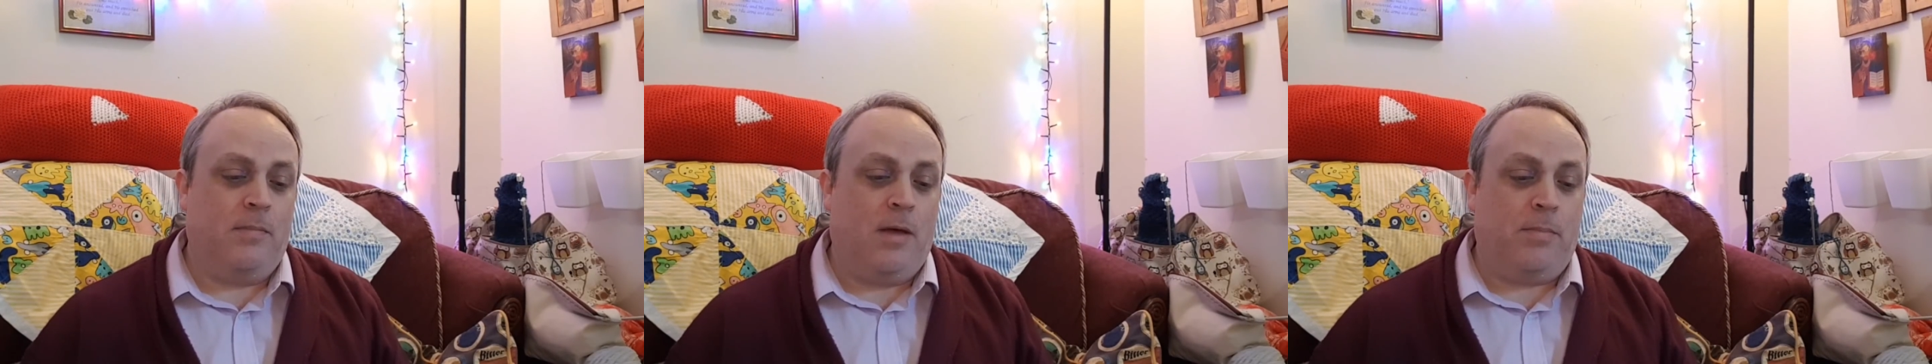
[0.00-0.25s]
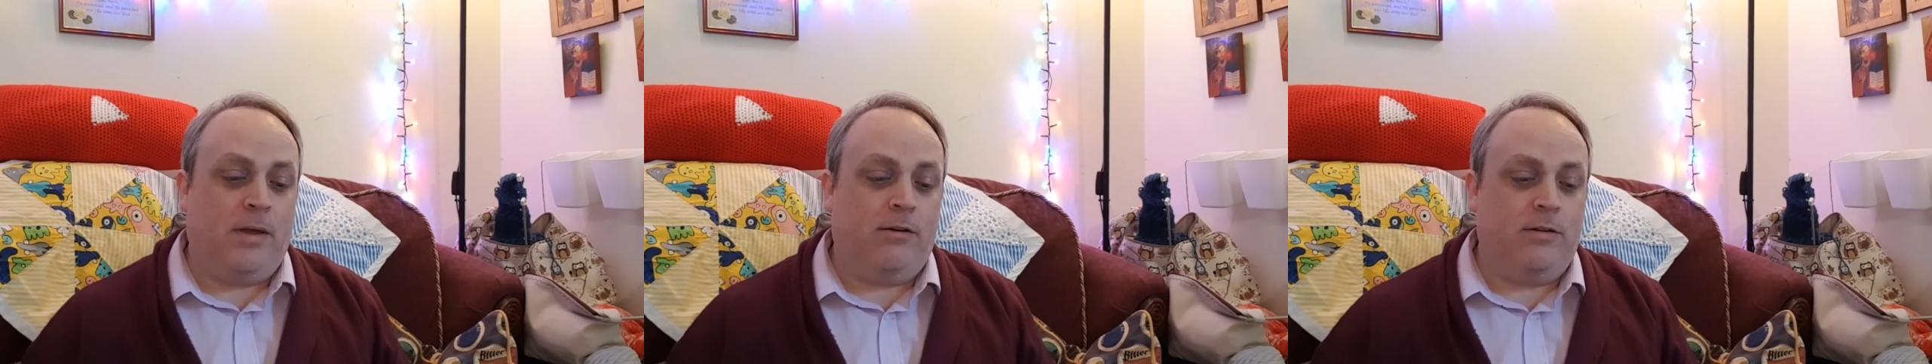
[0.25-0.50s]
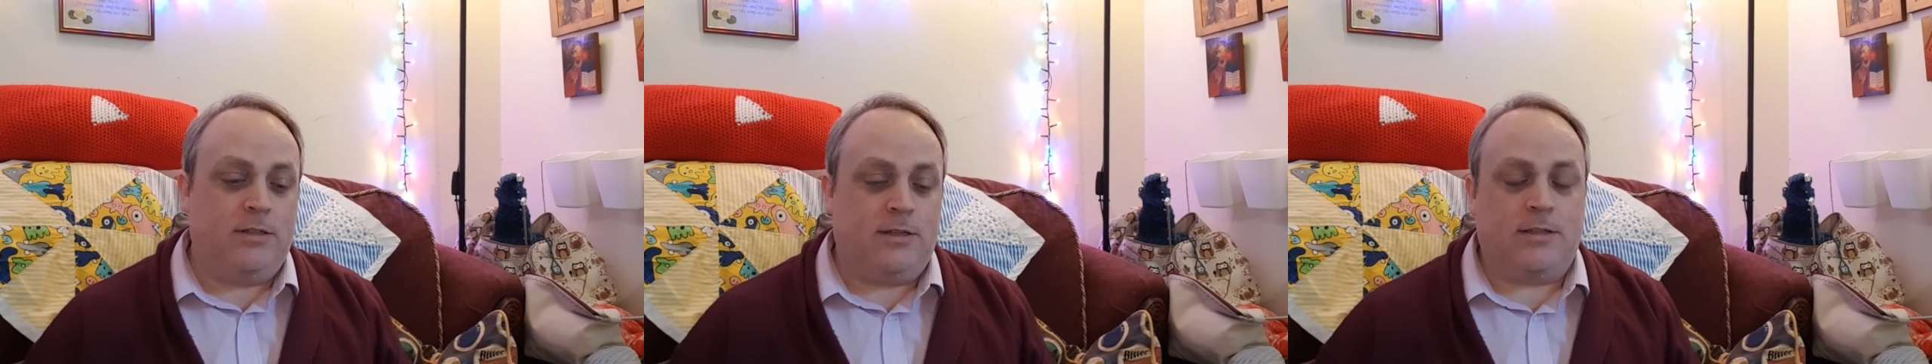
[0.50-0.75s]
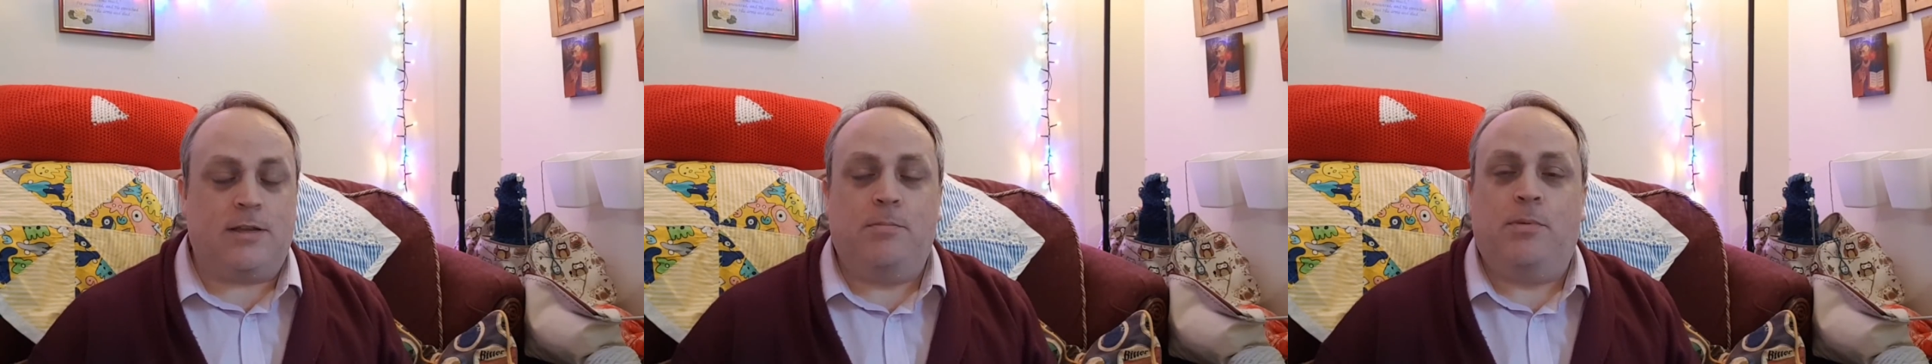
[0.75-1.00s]
appearance
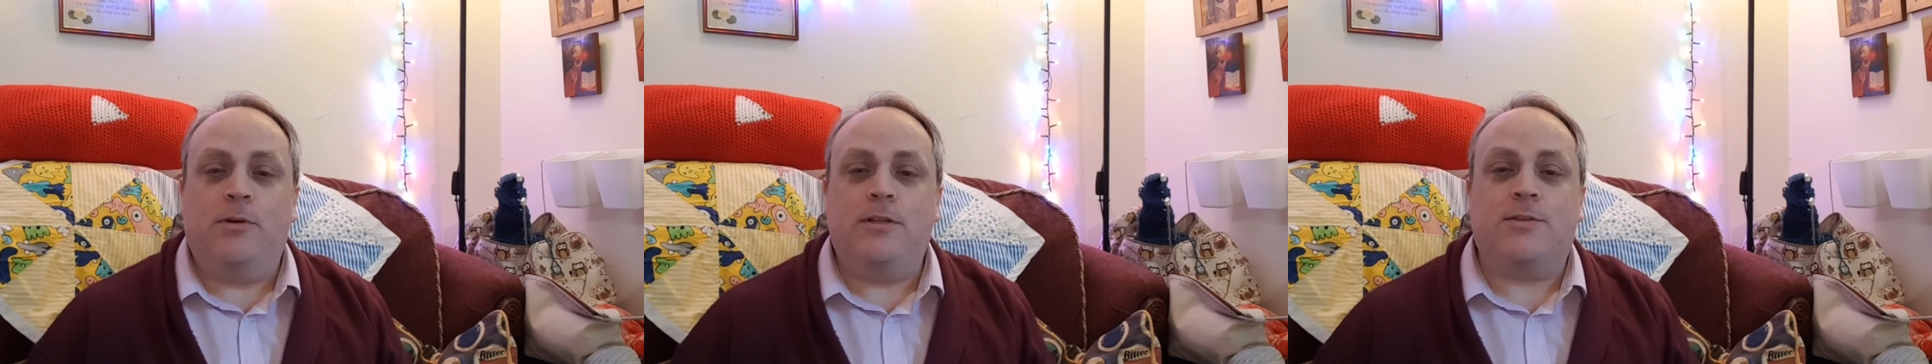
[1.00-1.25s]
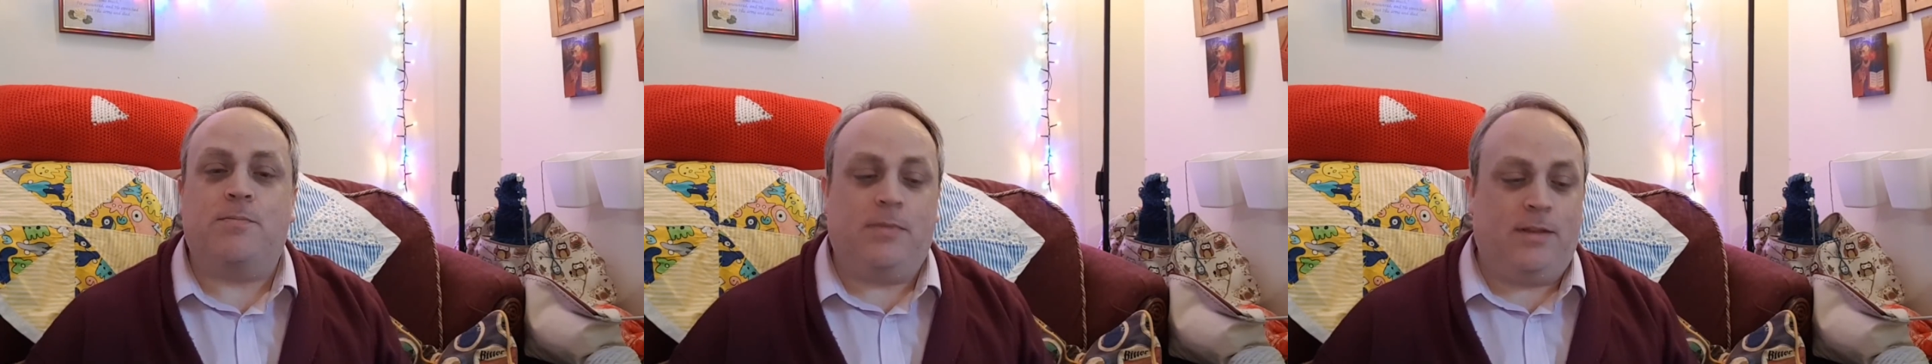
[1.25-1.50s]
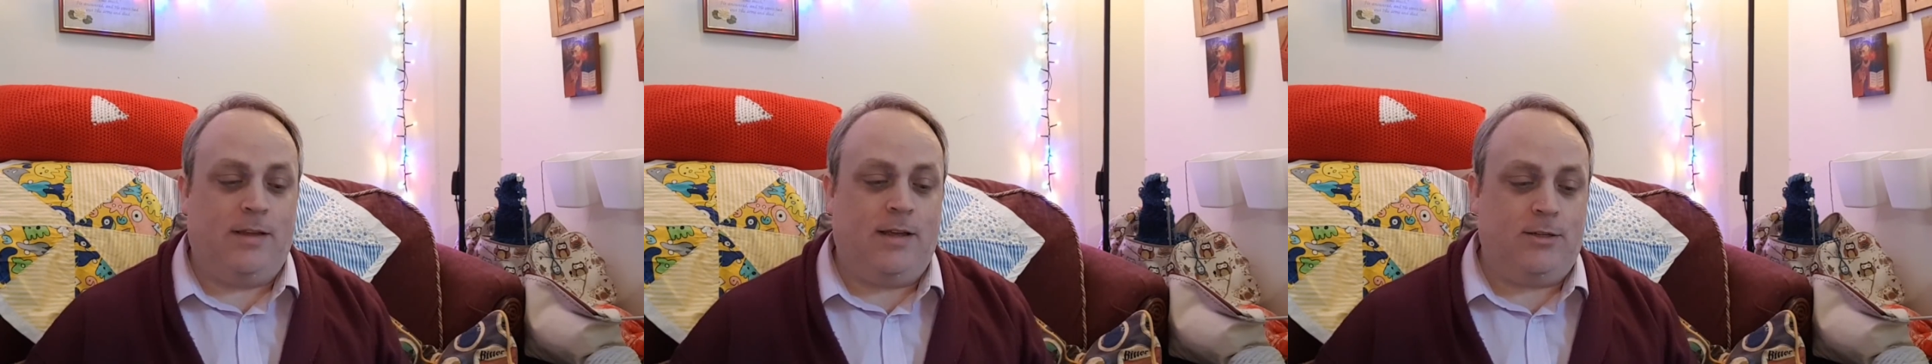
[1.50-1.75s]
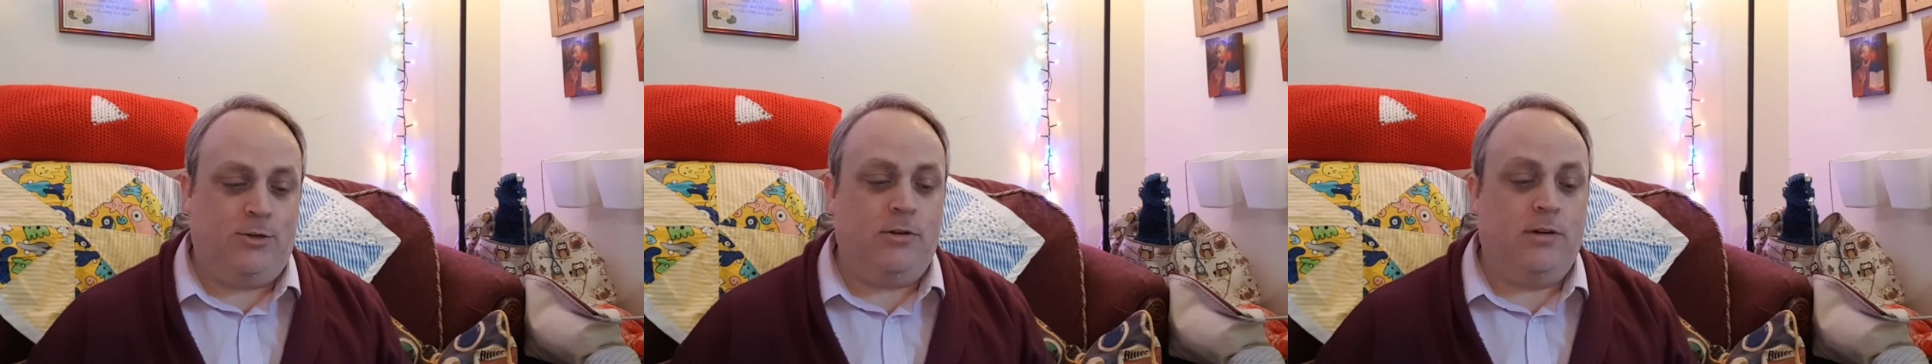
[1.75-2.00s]
at some point.
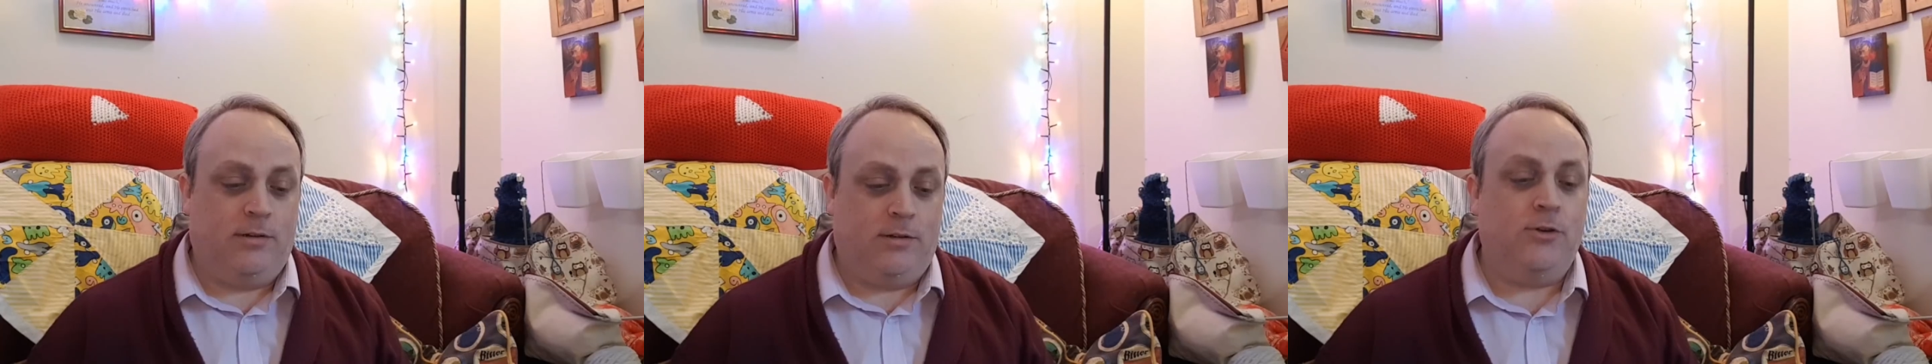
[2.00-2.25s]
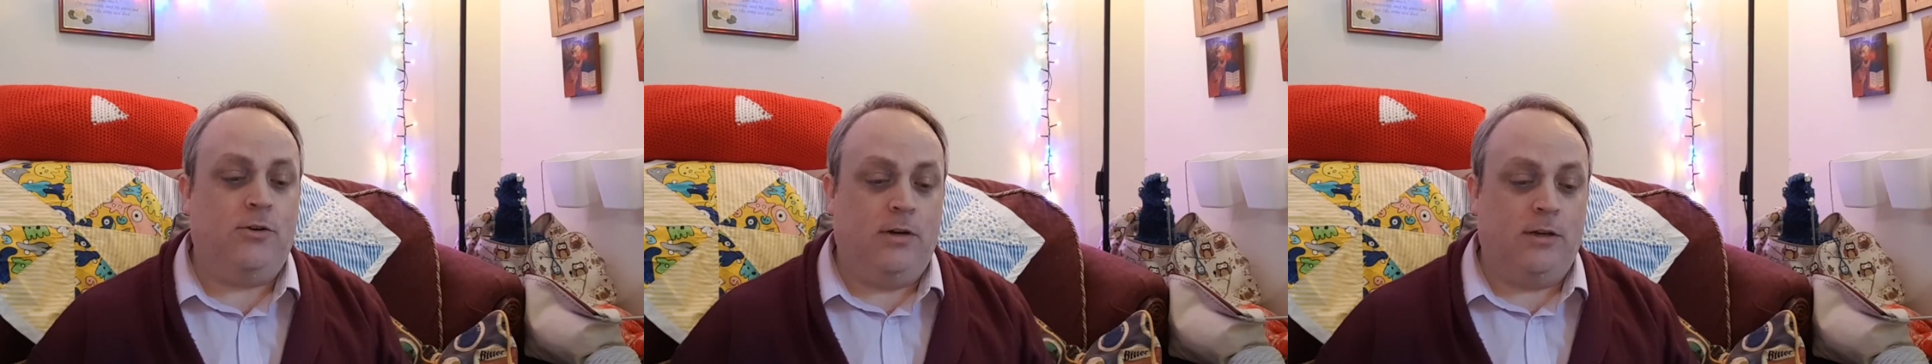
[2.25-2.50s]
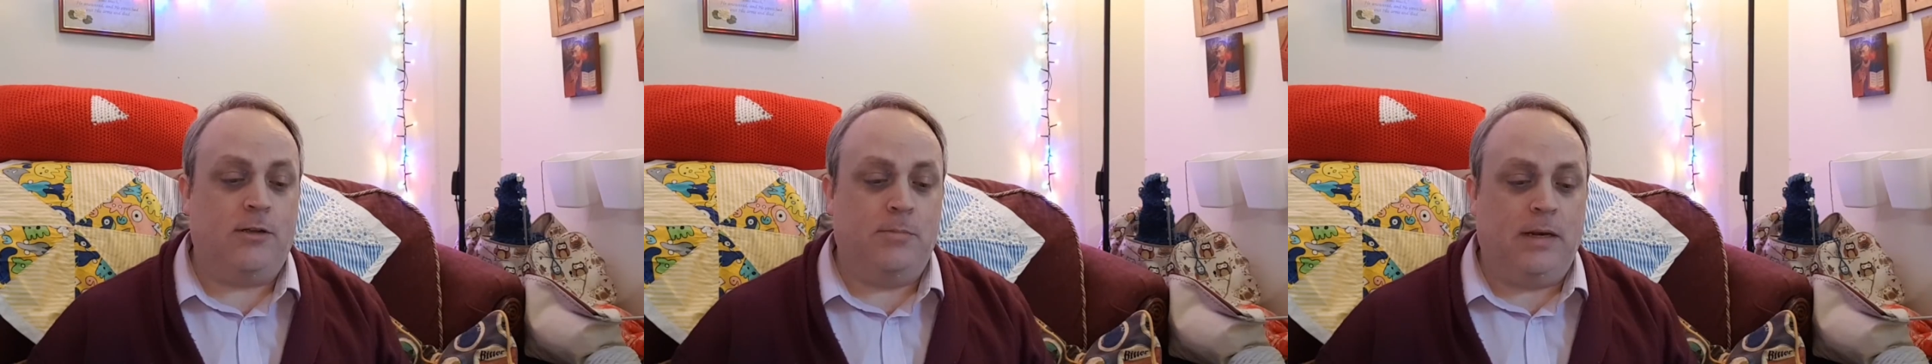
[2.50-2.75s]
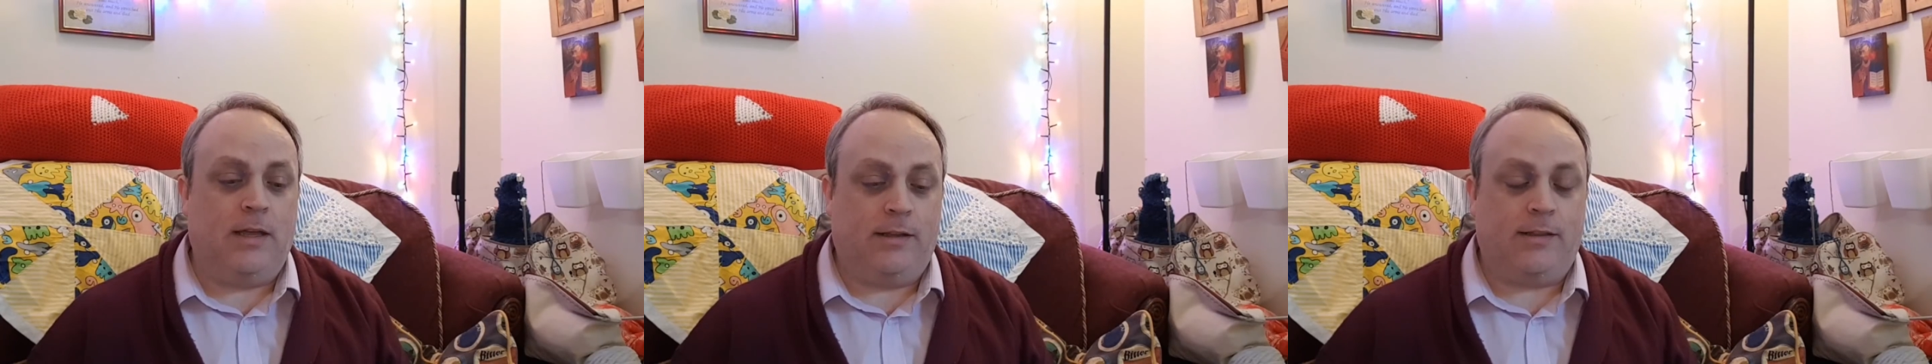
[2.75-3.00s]
Yes, you can look at
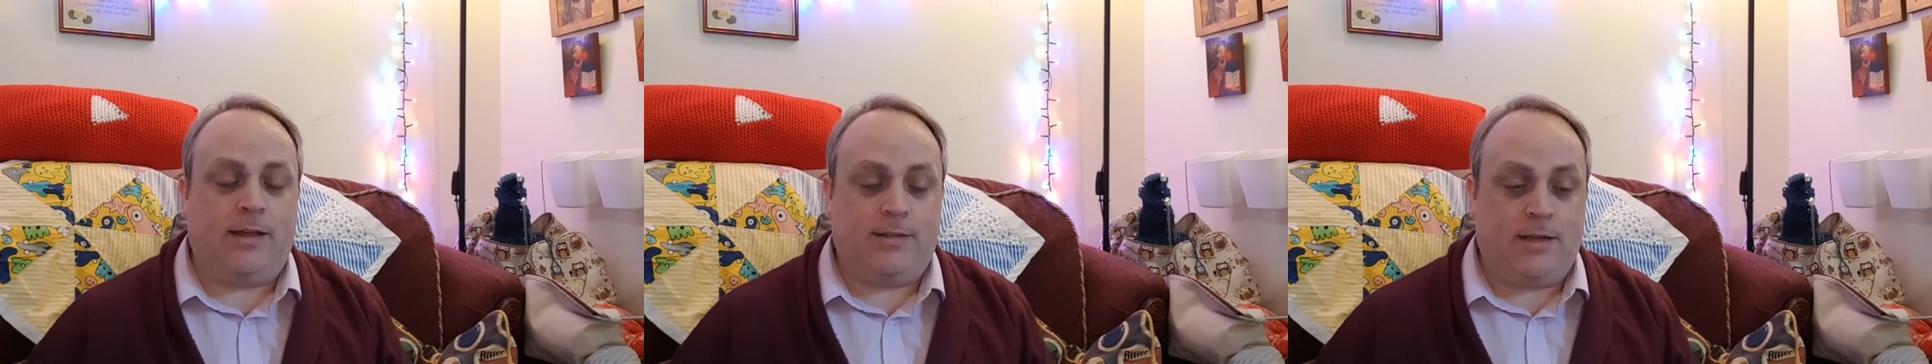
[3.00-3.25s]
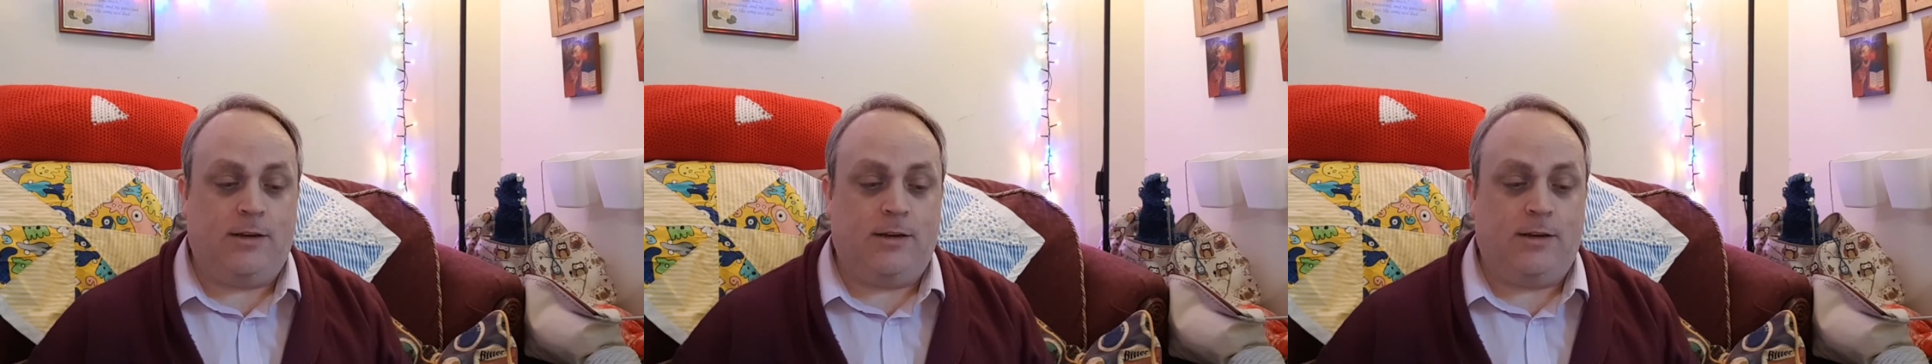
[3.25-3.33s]
me like that.